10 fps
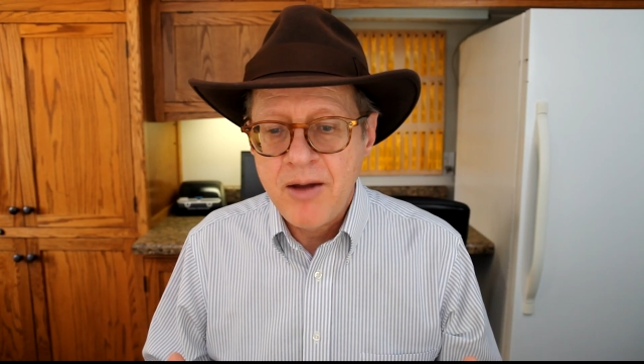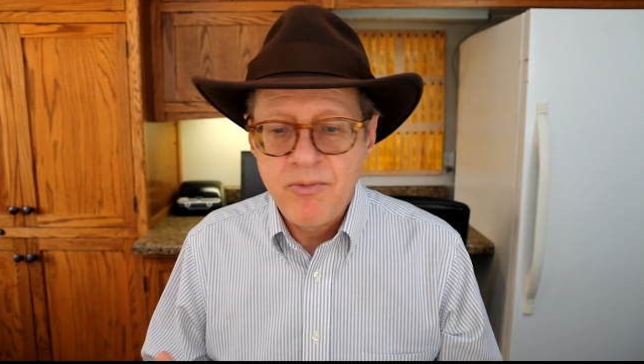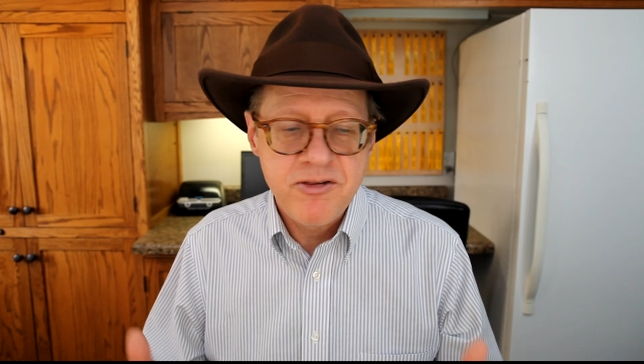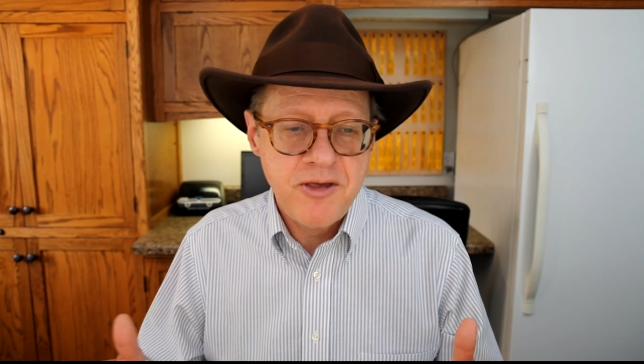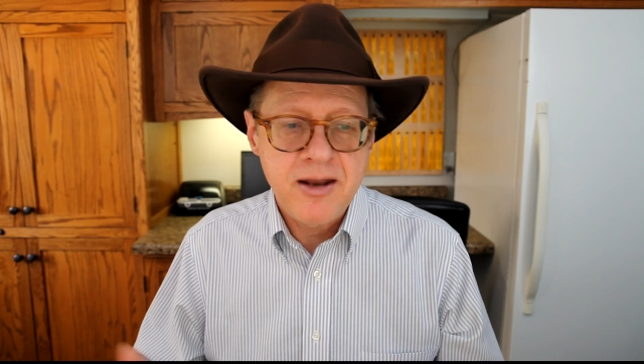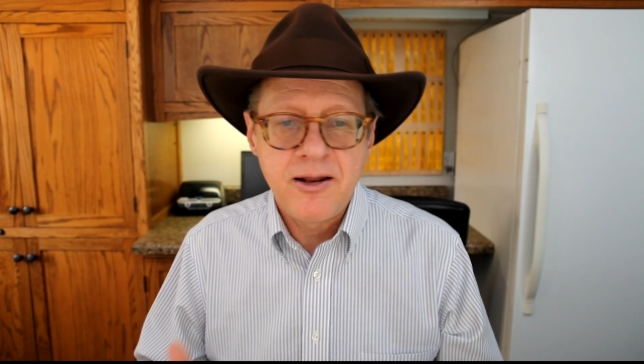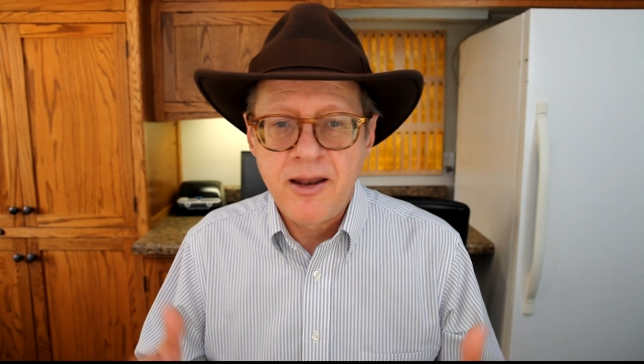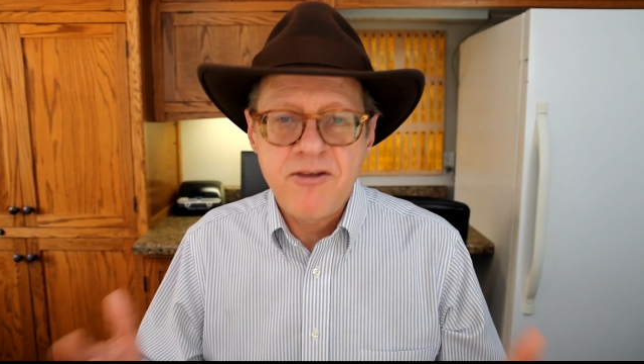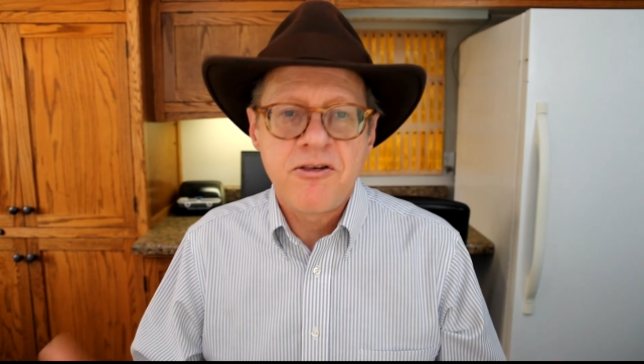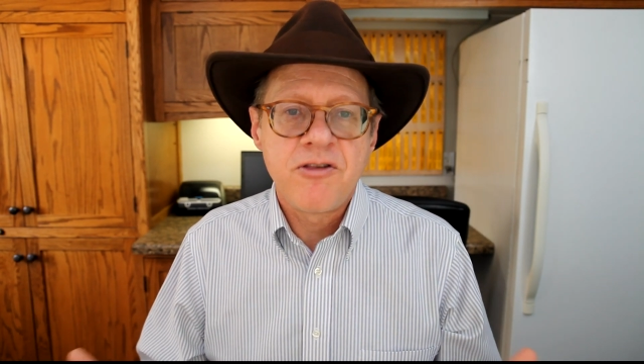we signed a
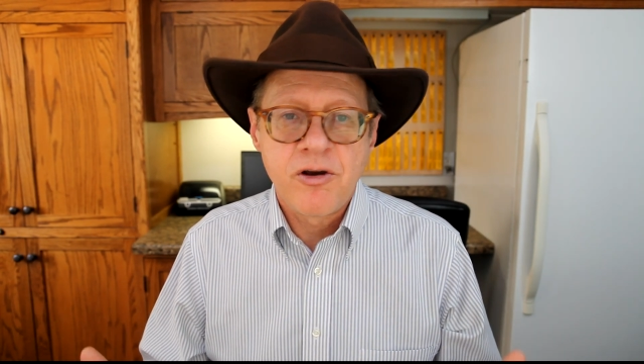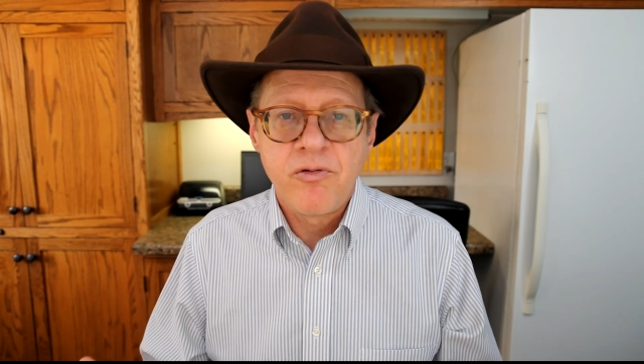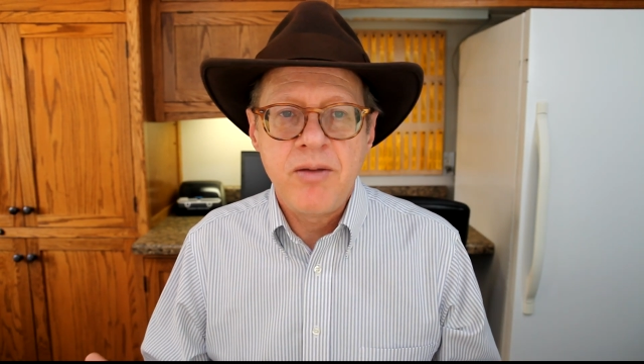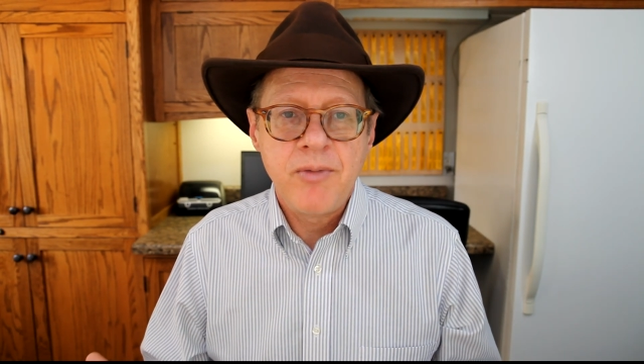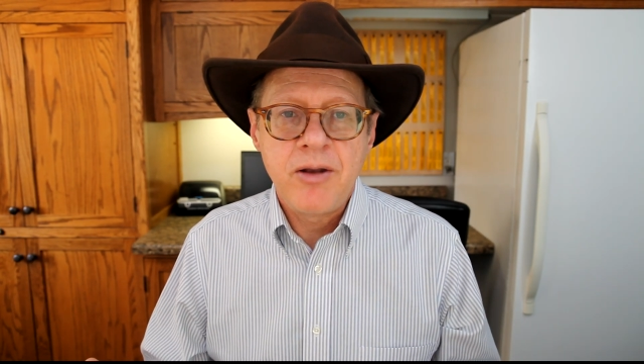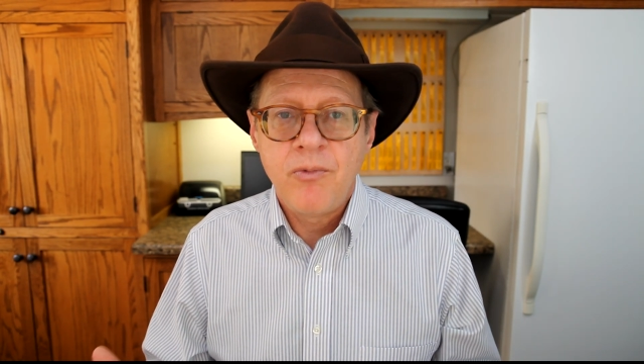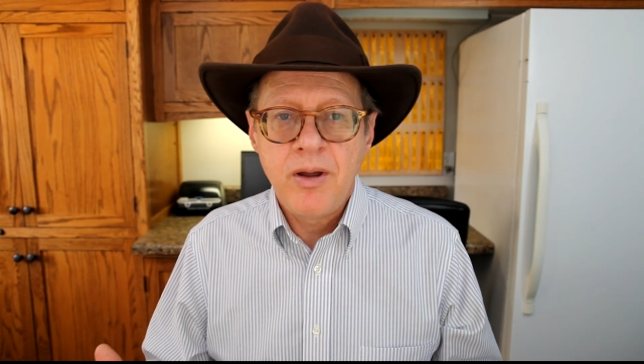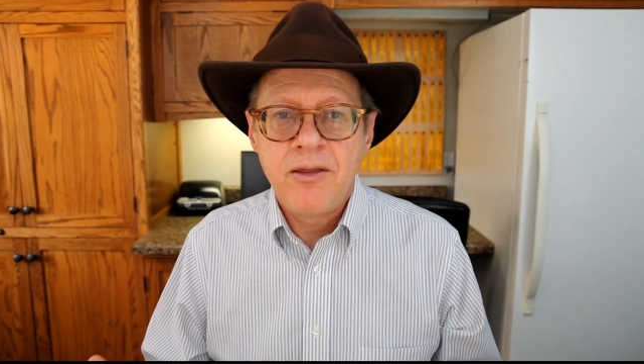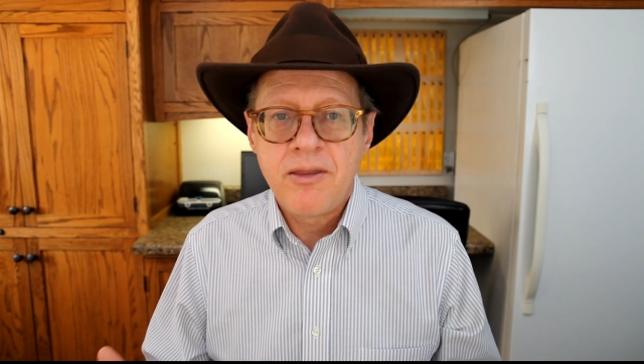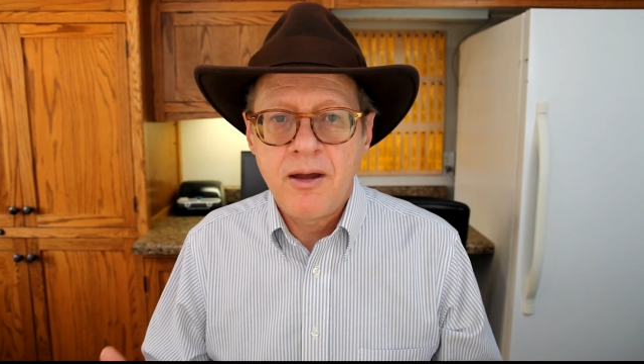license agreement with